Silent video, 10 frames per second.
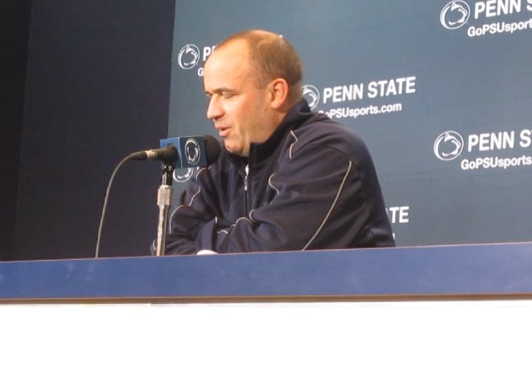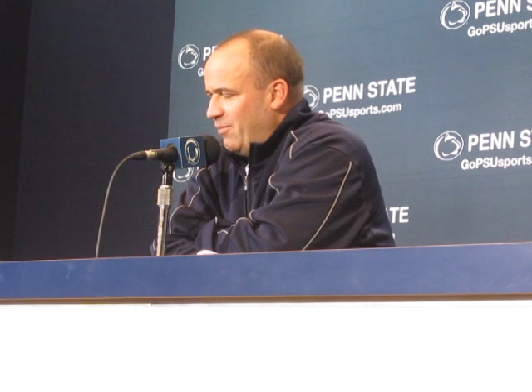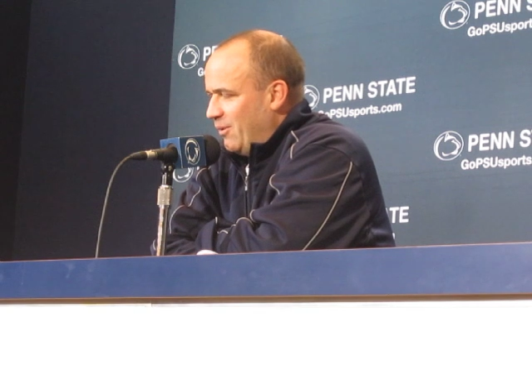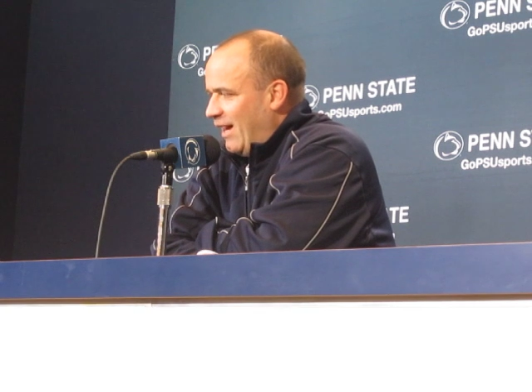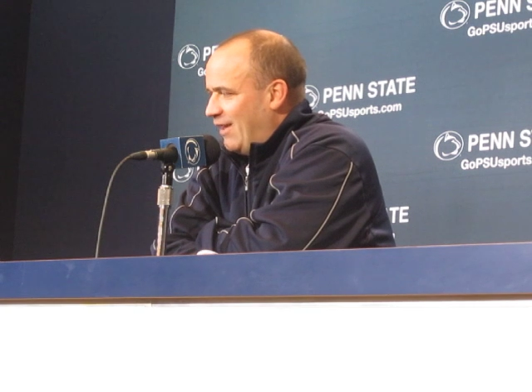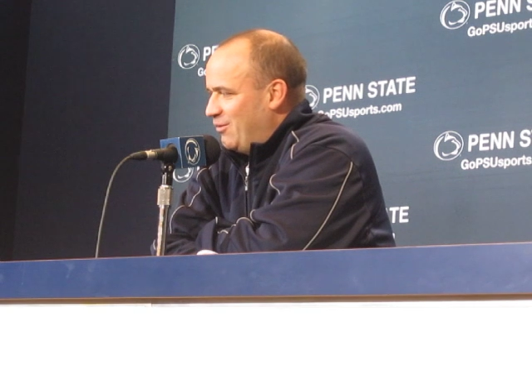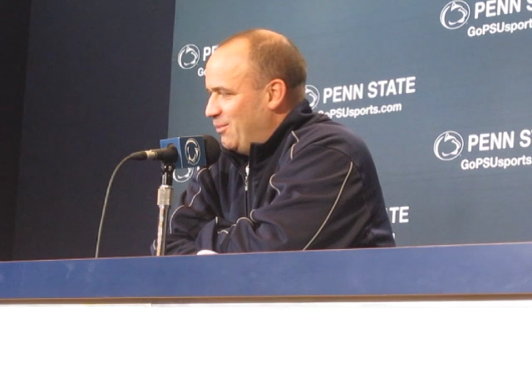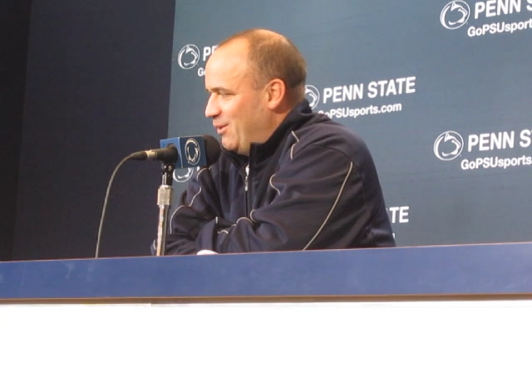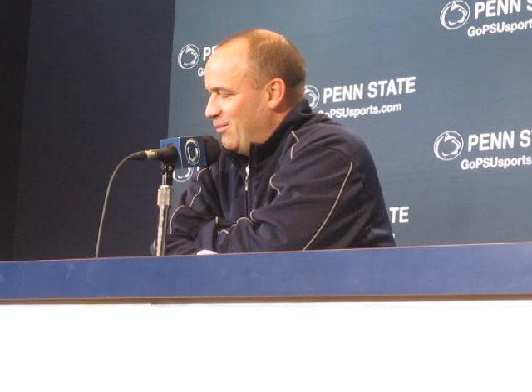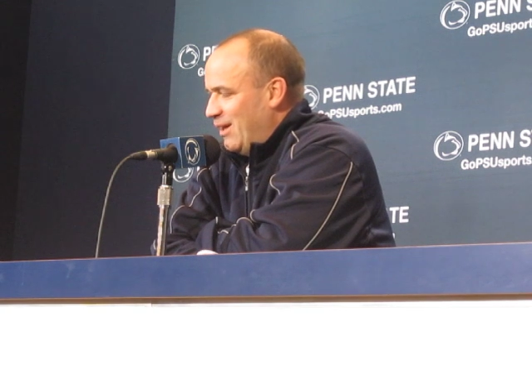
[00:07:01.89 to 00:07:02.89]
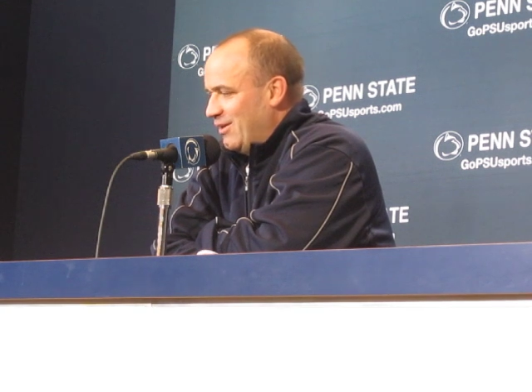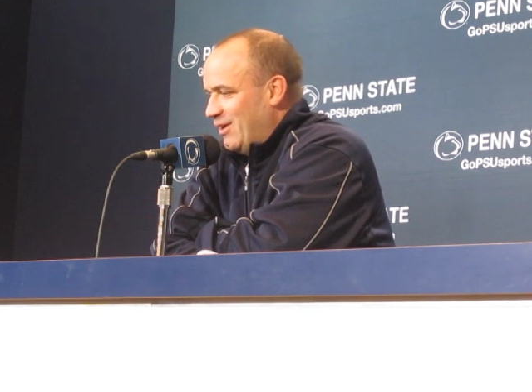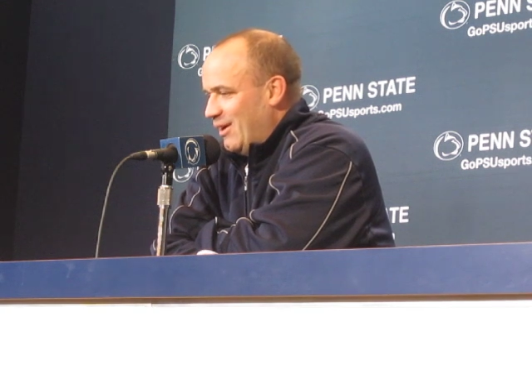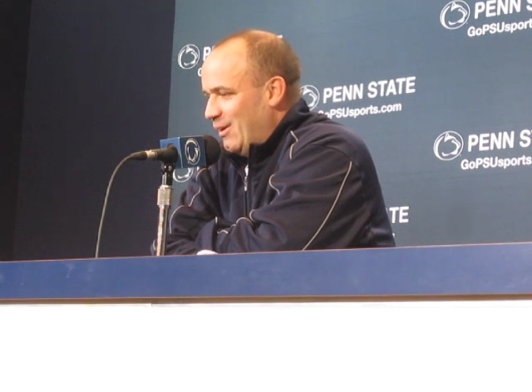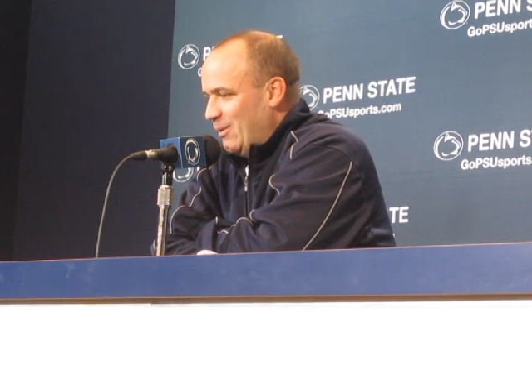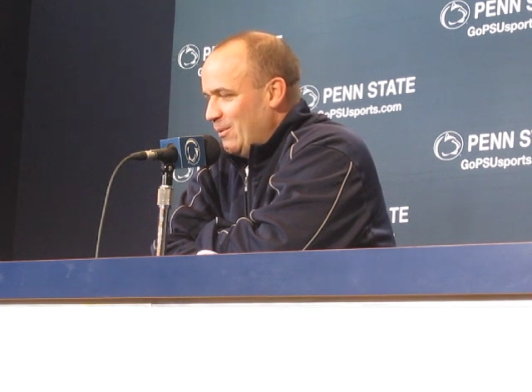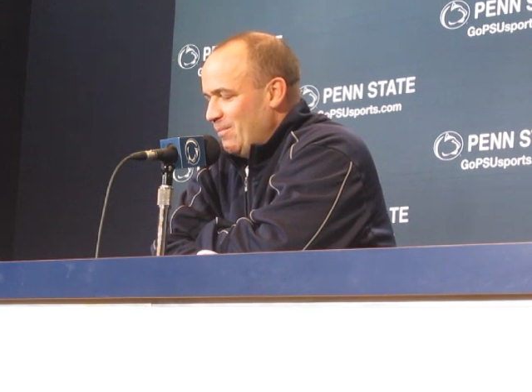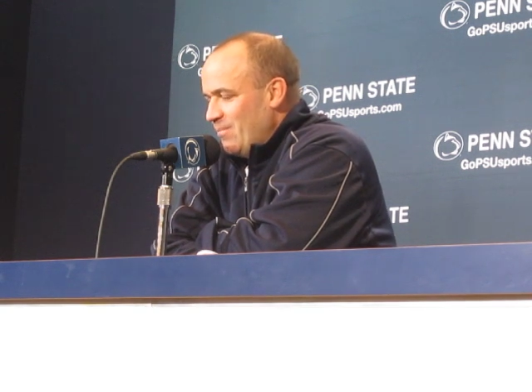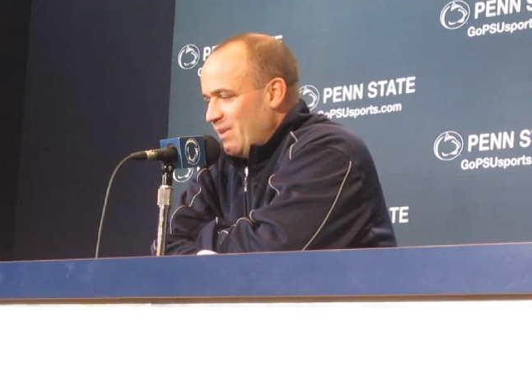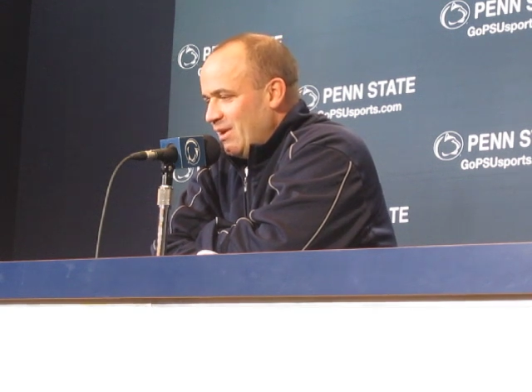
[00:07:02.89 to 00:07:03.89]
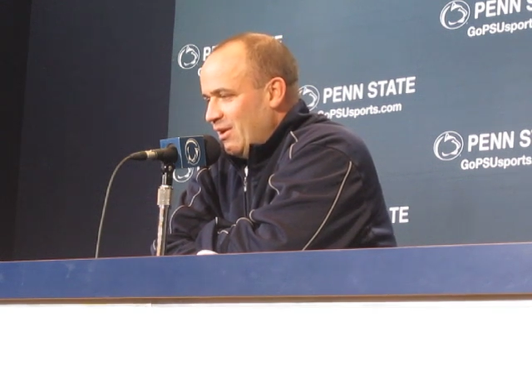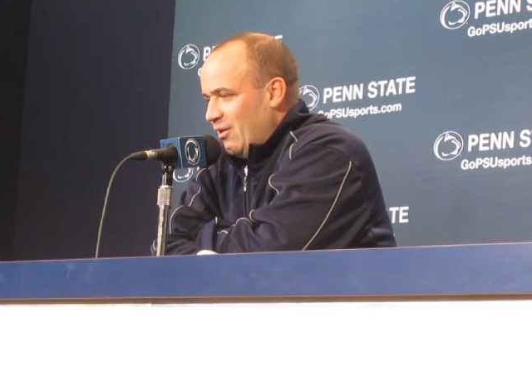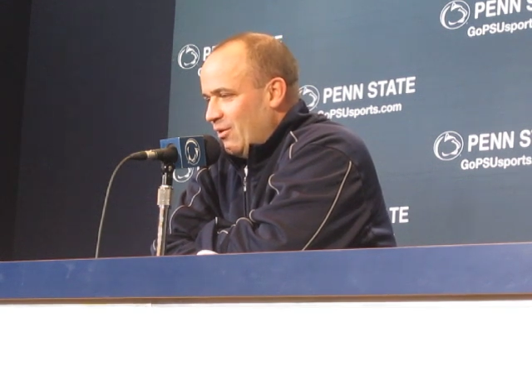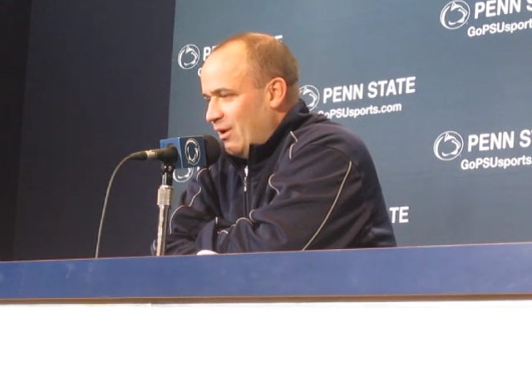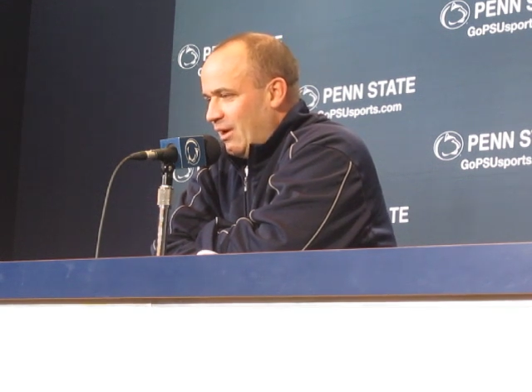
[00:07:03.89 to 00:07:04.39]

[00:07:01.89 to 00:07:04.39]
of people ask me about, you know,